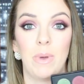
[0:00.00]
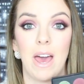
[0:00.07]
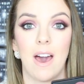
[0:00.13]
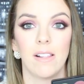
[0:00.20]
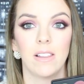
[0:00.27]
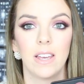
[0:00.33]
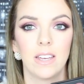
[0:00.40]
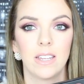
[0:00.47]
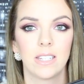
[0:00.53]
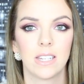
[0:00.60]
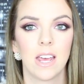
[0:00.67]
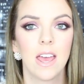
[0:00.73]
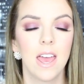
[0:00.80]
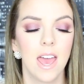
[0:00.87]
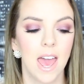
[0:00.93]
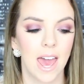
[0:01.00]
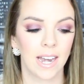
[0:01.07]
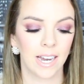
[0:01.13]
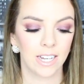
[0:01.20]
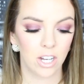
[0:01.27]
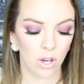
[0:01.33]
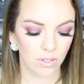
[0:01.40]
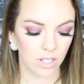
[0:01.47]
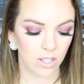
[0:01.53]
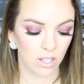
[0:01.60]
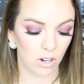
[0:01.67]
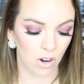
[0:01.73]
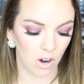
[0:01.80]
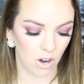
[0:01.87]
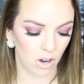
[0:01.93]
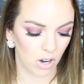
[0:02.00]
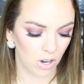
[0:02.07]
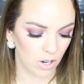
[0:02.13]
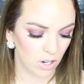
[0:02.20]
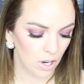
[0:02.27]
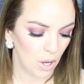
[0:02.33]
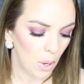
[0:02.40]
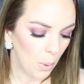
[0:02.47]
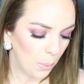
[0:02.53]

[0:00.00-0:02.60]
palette. And I know that there are